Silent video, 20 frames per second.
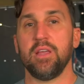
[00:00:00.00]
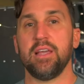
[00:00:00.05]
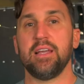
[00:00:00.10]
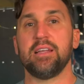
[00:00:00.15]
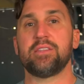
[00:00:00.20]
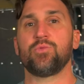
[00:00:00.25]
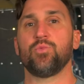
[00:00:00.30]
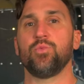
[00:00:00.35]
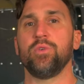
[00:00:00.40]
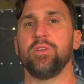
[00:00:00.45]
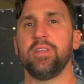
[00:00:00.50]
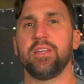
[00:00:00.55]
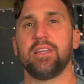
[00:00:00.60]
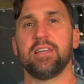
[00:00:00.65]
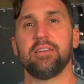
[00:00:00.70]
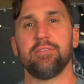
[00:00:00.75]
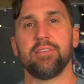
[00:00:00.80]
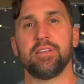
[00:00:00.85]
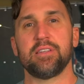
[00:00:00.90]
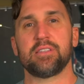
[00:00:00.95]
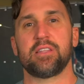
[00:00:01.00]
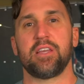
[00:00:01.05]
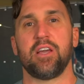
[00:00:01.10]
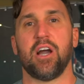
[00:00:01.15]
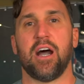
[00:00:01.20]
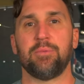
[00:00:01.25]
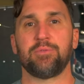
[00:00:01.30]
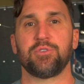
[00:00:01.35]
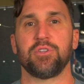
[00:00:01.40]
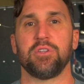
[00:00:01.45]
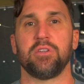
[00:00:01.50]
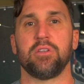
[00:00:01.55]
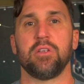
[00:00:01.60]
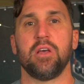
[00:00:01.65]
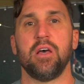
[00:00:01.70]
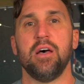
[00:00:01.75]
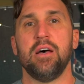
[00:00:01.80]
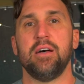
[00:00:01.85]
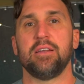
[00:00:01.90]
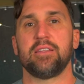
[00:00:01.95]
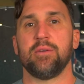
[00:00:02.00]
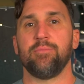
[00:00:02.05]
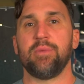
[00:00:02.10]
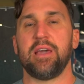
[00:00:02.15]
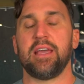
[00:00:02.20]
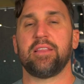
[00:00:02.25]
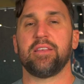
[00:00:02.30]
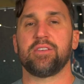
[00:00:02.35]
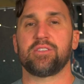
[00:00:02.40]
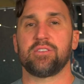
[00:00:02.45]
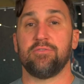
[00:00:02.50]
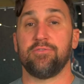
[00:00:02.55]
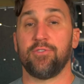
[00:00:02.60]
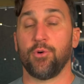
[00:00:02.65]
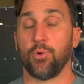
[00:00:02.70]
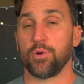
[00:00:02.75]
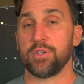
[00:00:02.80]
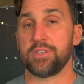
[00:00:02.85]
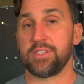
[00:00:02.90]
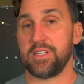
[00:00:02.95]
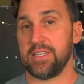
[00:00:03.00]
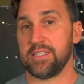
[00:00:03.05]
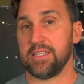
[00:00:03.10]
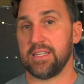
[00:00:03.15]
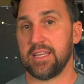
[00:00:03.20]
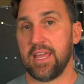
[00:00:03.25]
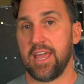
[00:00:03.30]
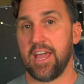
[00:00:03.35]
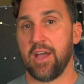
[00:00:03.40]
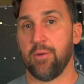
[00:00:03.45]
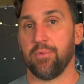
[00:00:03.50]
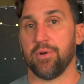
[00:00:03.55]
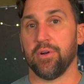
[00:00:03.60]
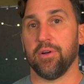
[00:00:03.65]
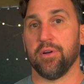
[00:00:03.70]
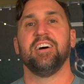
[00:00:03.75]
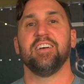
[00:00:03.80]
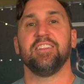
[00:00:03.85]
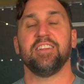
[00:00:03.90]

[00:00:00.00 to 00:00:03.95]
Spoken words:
It's really given us the option to make this a four-season camper.